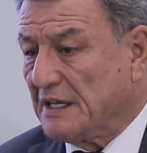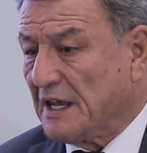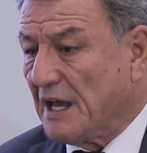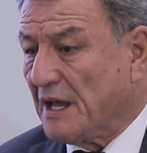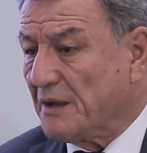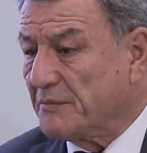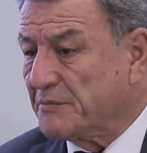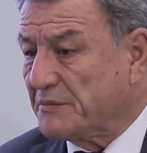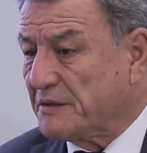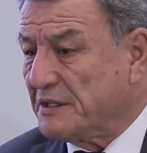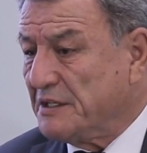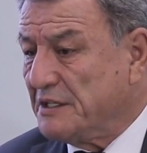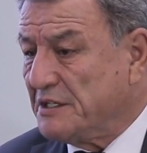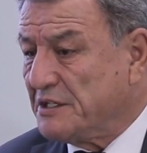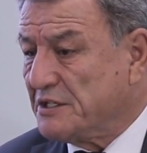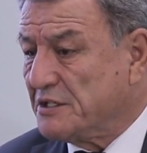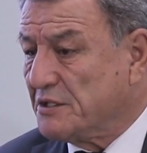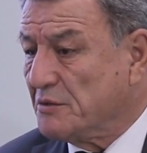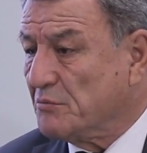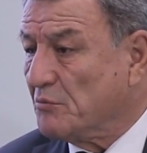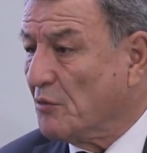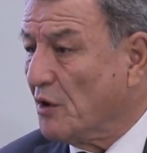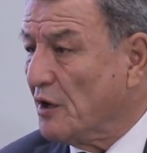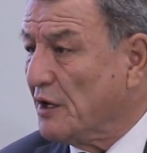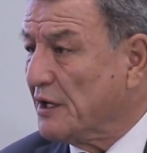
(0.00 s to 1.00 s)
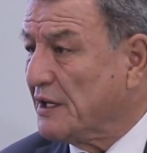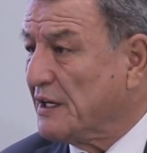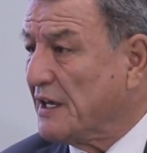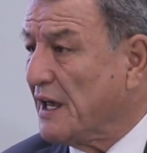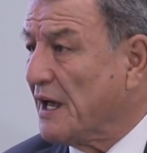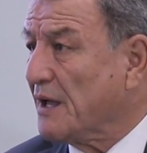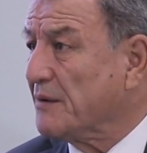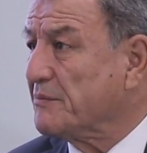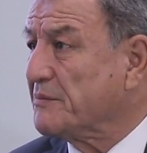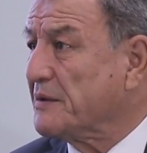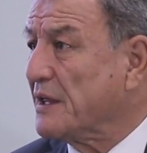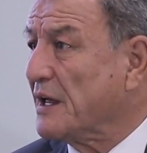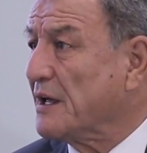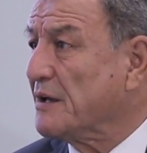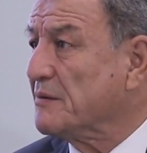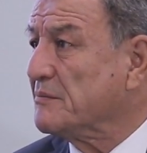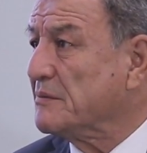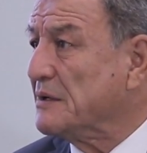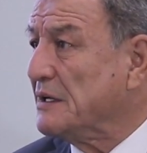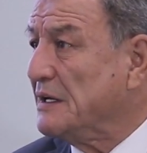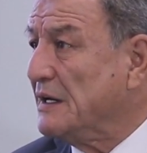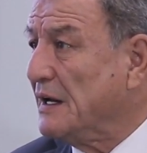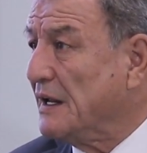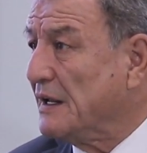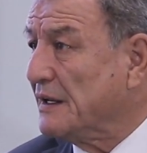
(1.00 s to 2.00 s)
kam ijtimoiy kam
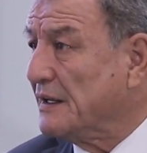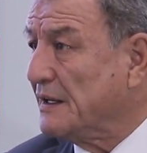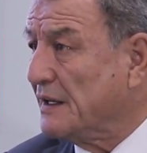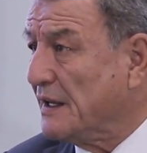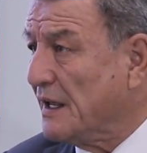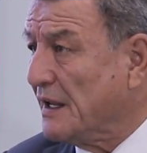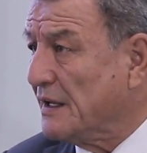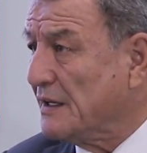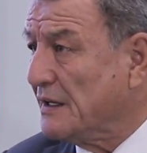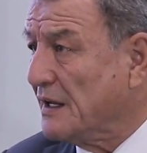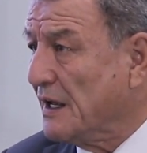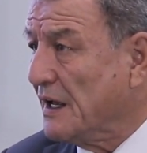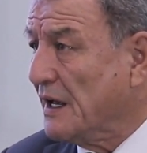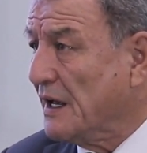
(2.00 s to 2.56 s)
ta'minlangan